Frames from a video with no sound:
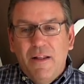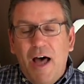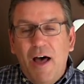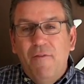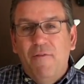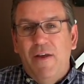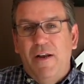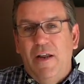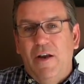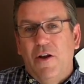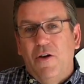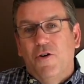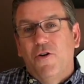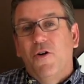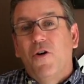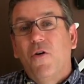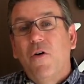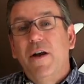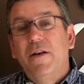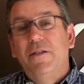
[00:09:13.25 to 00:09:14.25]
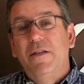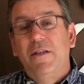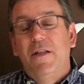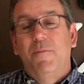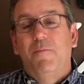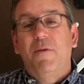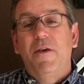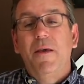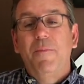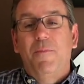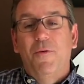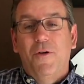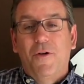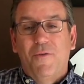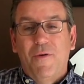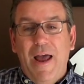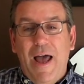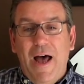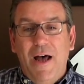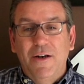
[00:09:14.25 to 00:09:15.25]
loving and encouraging the people
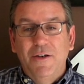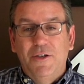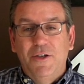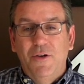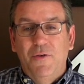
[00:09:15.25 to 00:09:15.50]
around